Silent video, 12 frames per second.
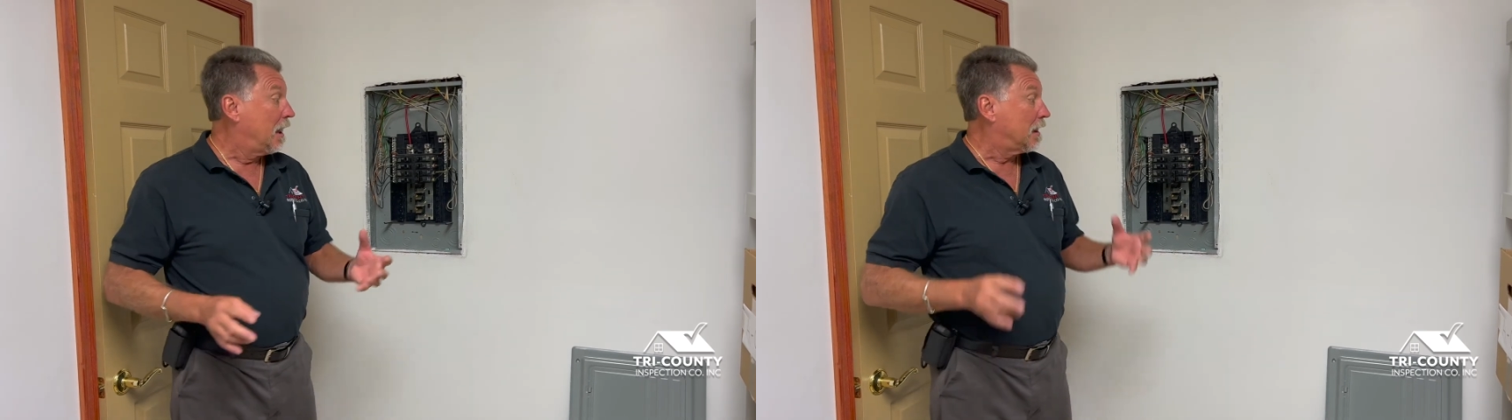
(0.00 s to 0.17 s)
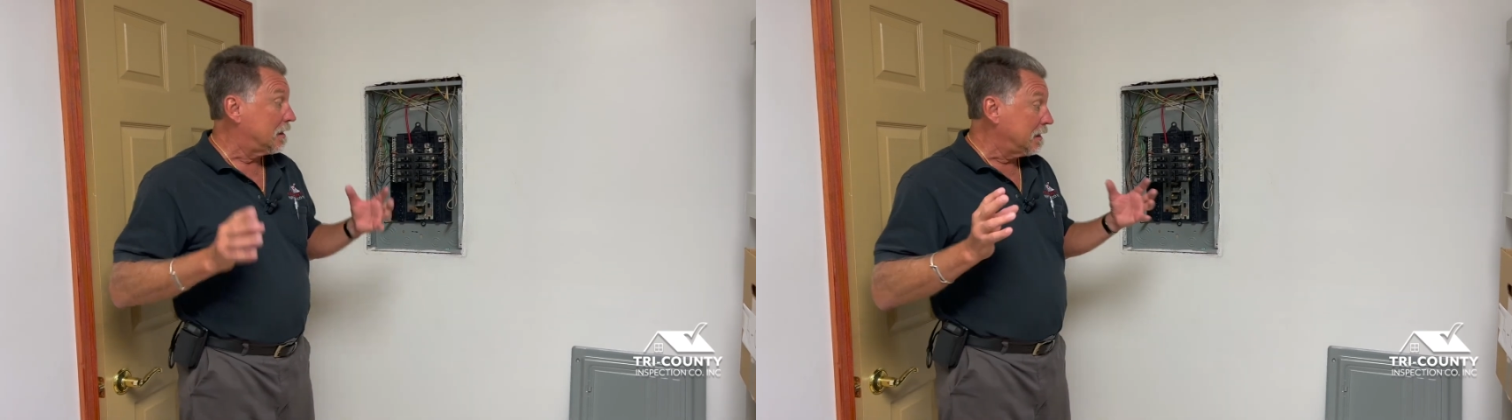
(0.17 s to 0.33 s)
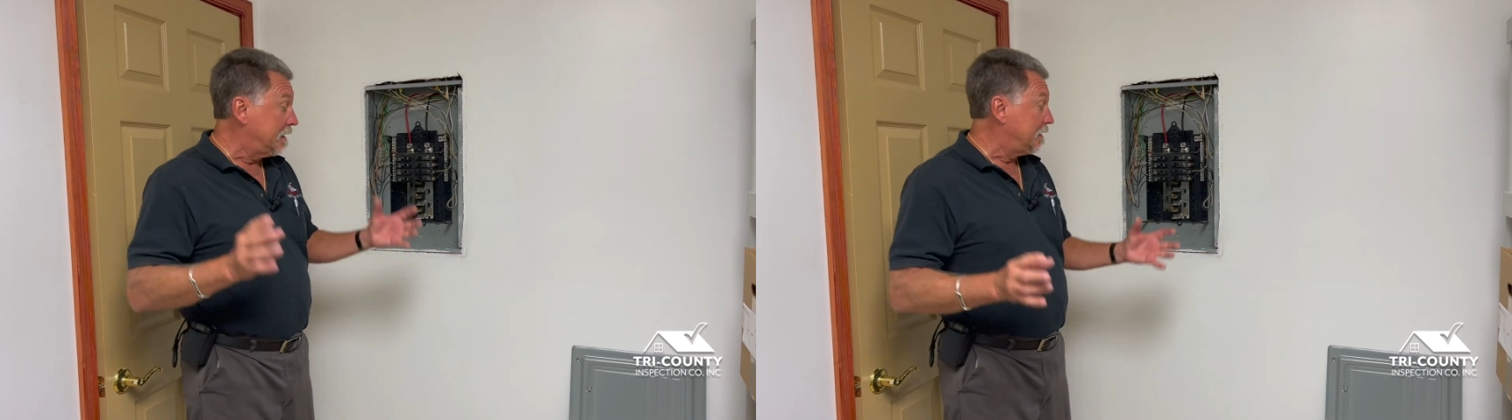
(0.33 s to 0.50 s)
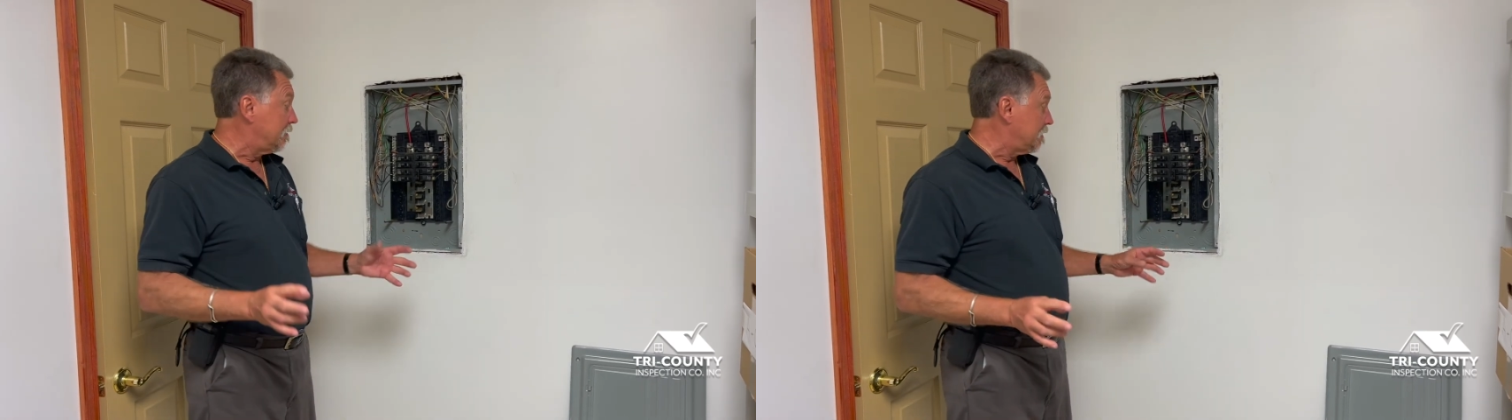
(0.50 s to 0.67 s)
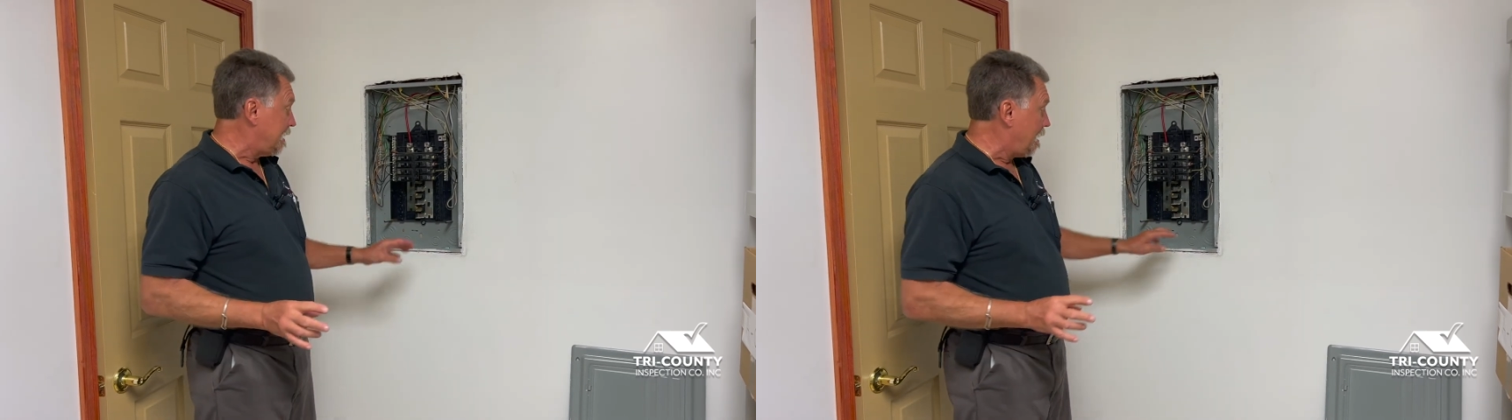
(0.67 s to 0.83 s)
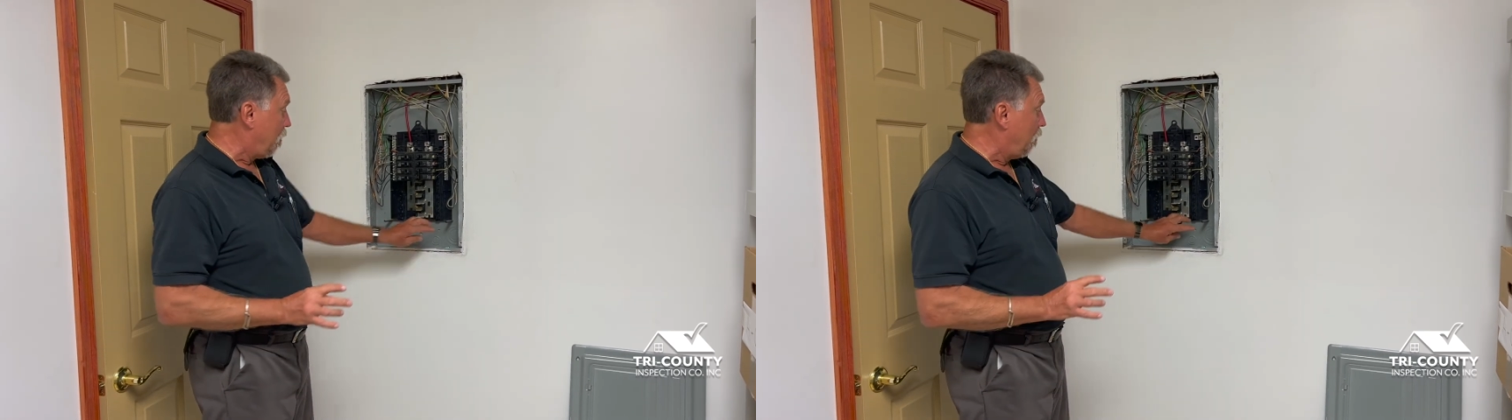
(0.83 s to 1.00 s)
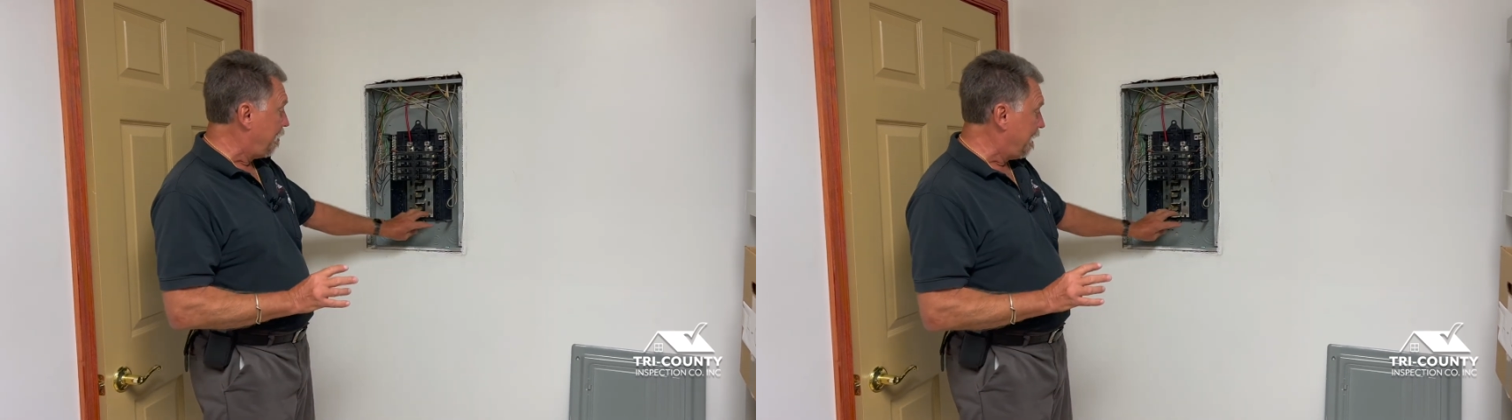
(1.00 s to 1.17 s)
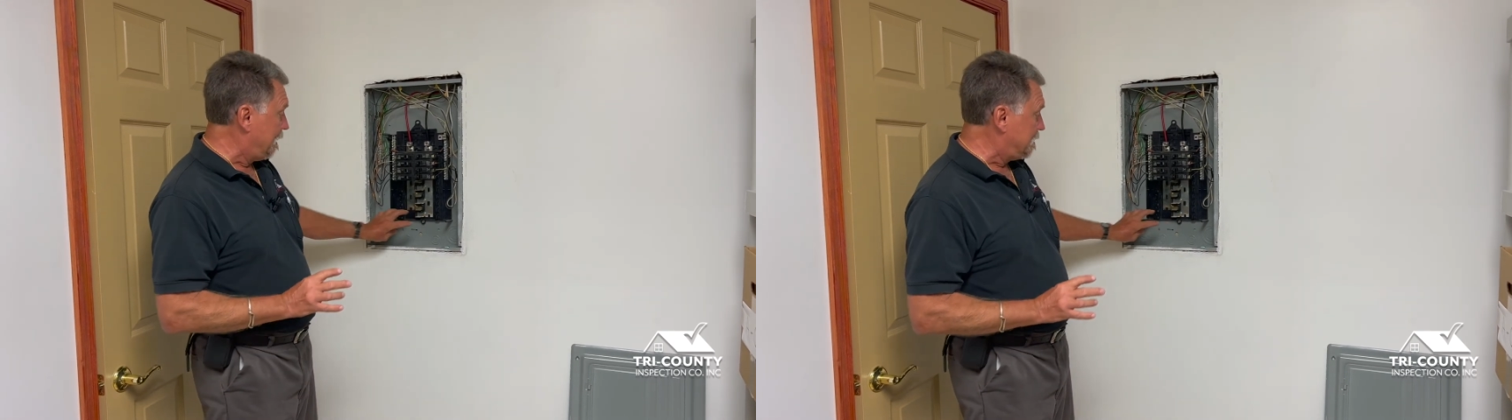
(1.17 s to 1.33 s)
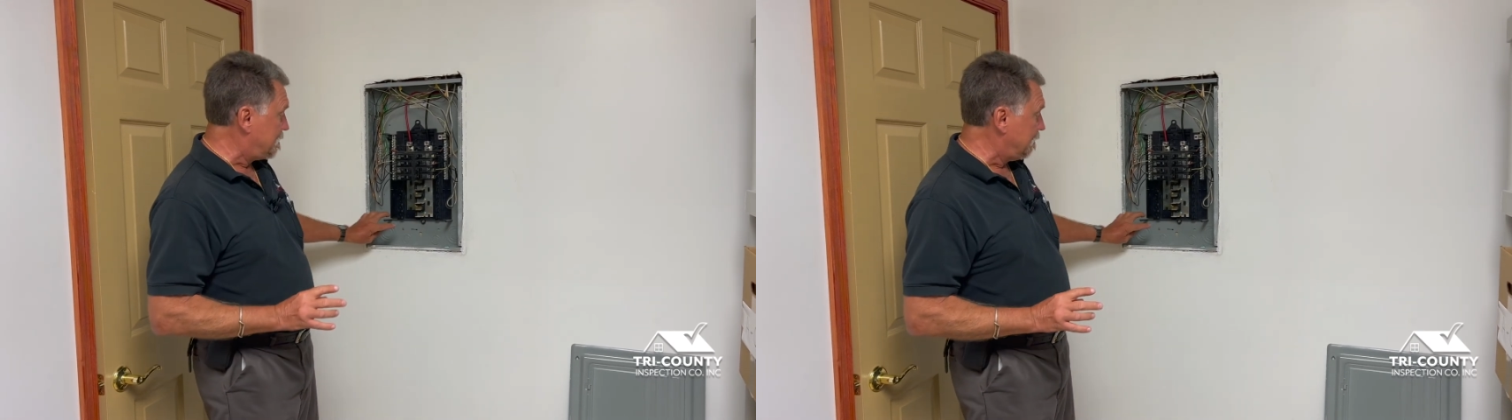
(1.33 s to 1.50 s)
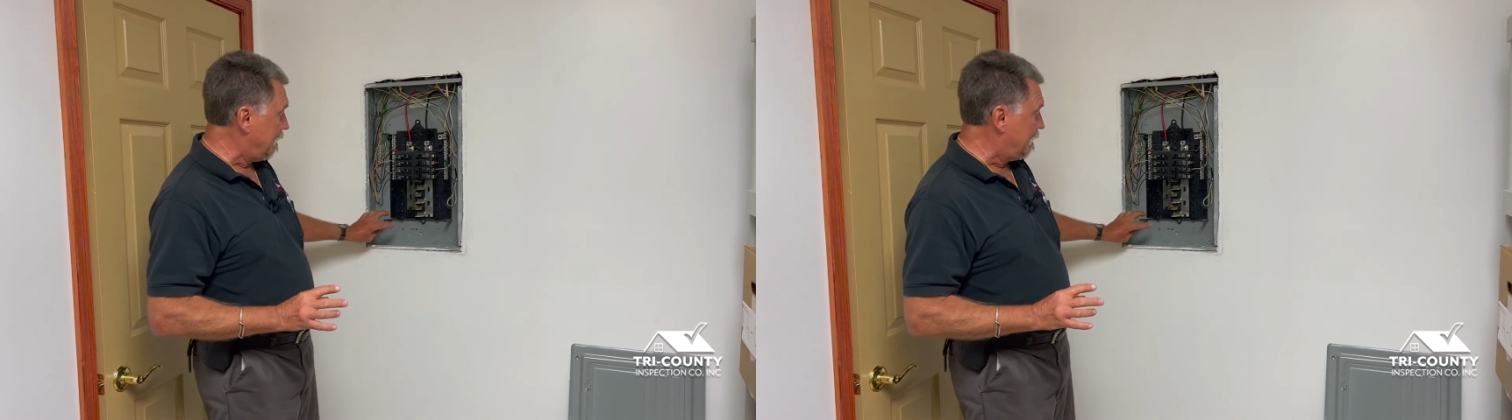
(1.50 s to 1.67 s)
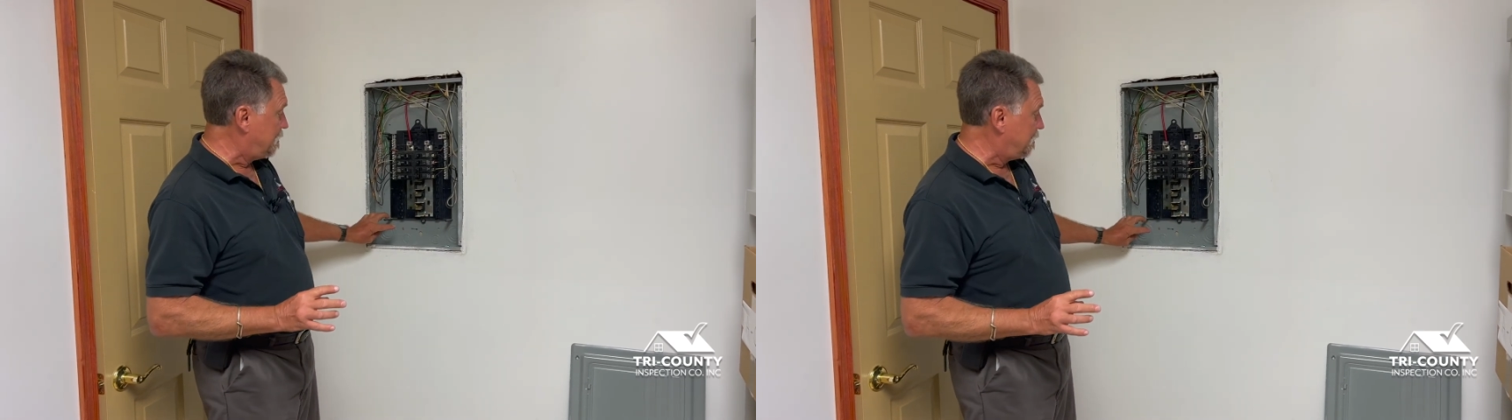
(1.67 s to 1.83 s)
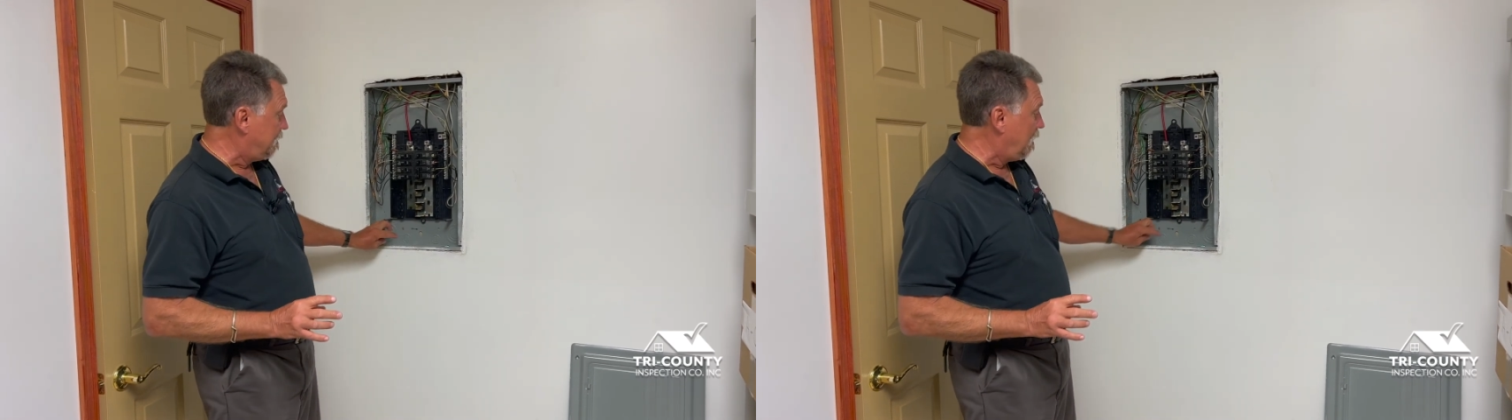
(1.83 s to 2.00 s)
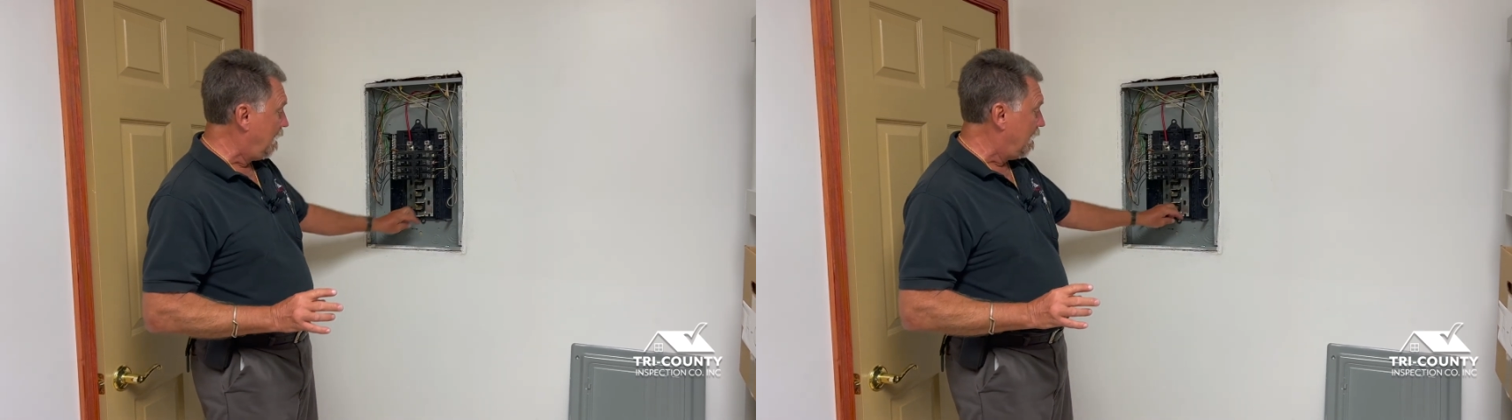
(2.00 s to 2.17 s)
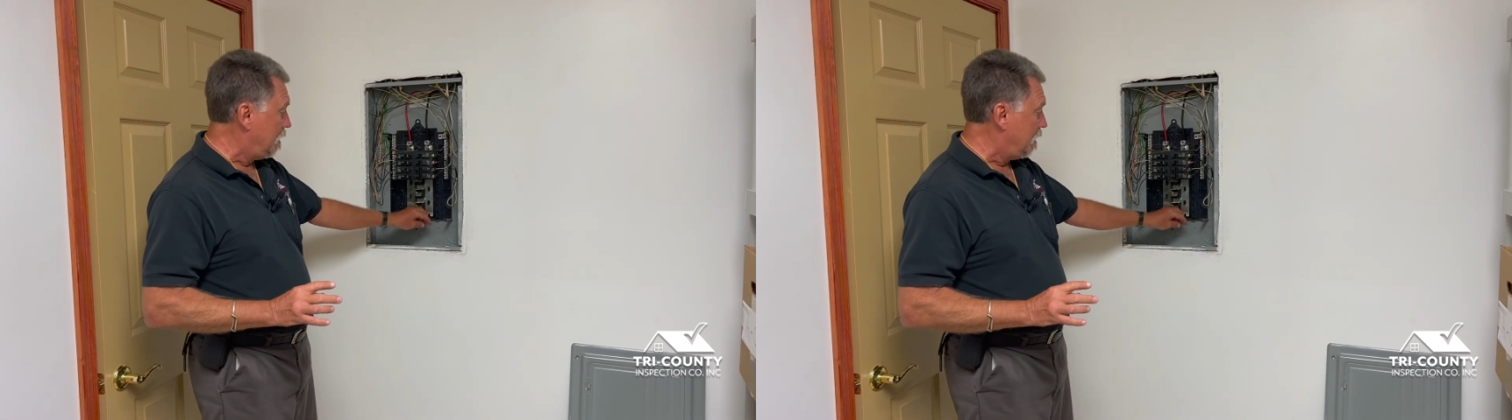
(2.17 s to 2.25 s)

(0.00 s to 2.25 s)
literally with insulation,